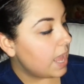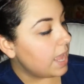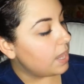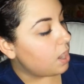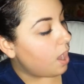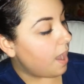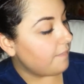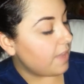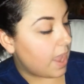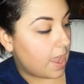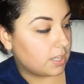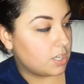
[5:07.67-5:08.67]
It Off
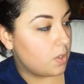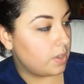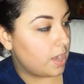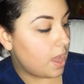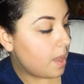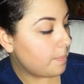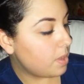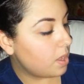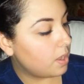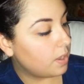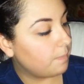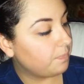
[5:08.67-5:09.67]
and Tone It Up.
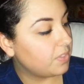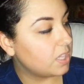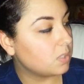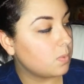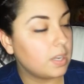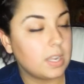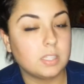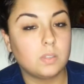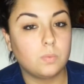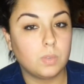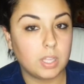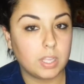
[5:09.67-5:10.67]
This one is
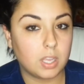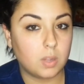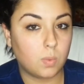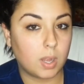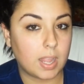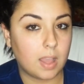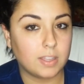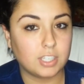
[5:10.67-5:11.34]
a really good workout.